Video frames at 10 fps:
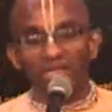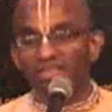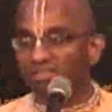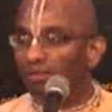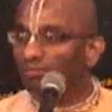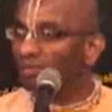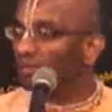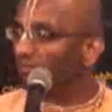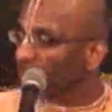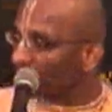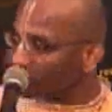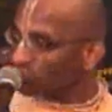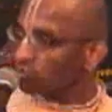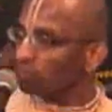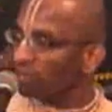is something which
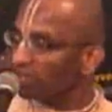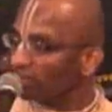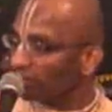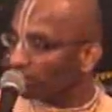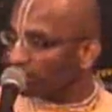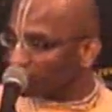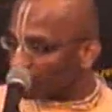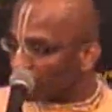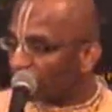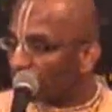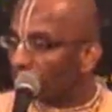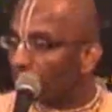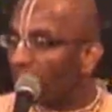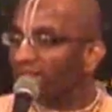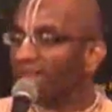has to be
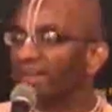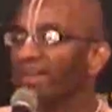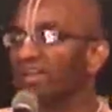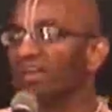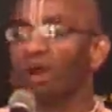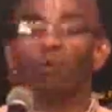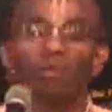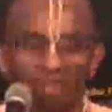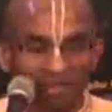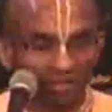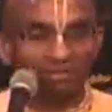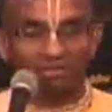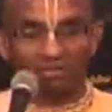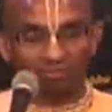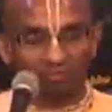systematically
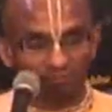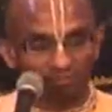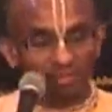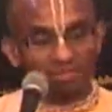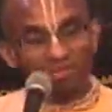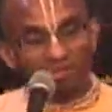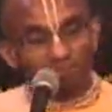awakened. There is a